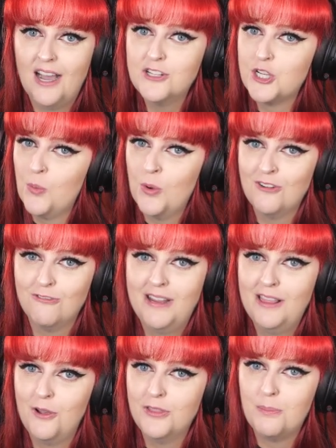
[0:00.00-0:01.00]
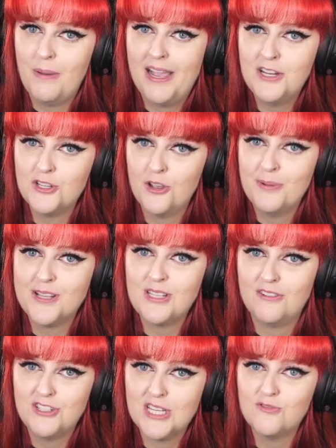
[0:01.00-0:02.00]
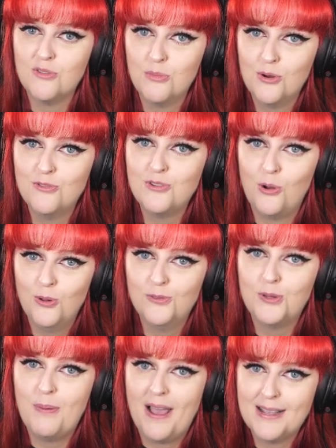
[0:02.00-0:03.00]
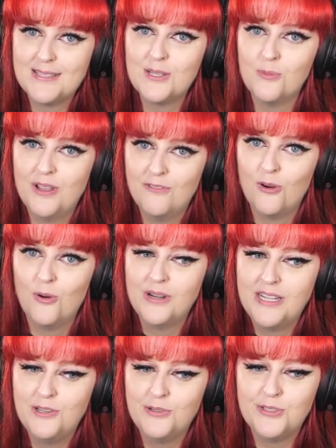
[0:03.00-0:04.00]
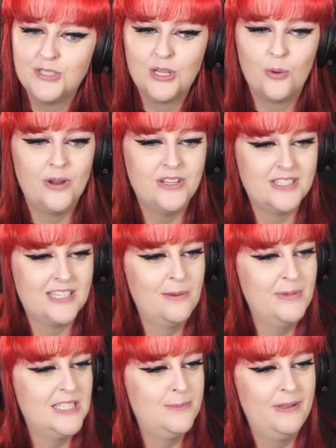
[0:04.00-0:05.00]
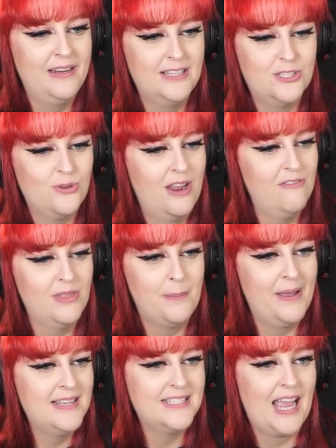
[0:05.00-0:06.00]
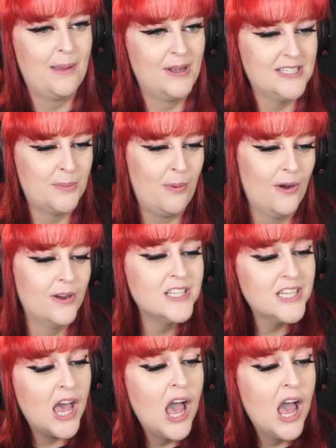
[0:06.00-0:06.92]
I don't want to reload the page though because I've just removed all of the packs that we've already used, so we're just going to be spinning straight from the base game, I suppose.